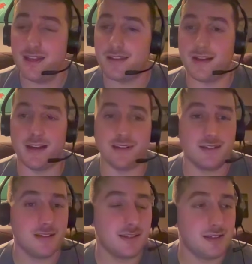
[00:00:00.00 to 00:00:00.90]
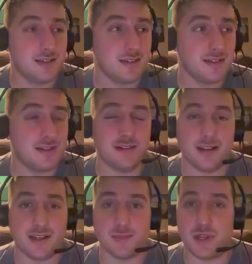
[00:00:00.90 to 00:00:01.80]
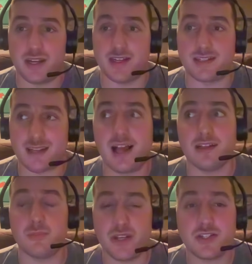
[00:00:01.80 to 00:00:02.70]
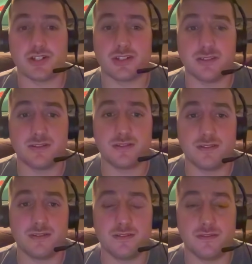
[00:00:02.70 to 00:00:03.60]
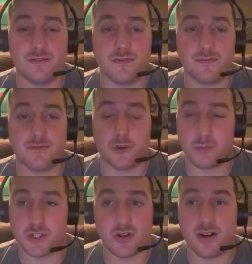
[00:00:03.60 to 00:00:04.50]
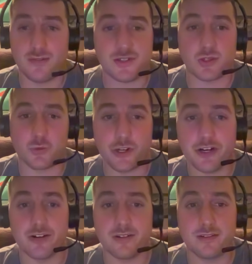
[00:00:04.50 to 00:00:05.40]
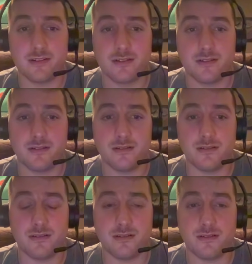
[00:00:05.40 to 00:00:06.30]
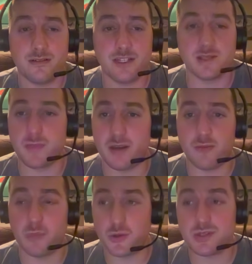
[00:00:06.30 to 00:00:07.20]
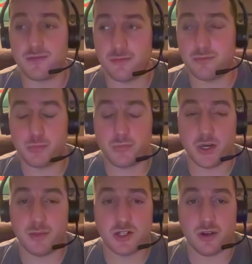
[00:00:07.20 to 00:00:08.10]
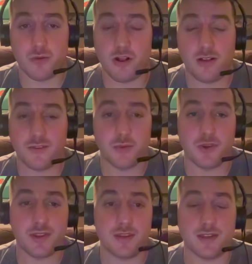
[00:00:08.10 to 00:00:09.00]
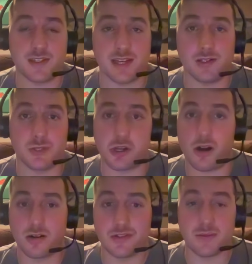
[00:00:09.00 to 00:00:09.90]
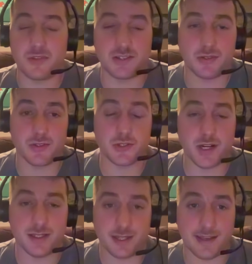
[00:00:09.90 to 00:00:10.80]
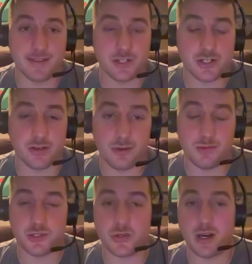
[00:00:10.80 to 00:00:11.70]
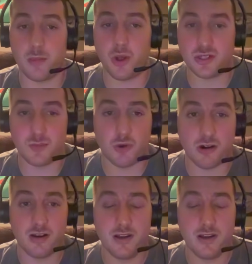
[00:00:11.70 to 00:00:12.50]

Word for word: that has been a solid pitcher for a majority of his career. He spent most of pretty much all of it with the St. Louis Cardinals up until the trade deadline this year, where he was traded to Baltimore,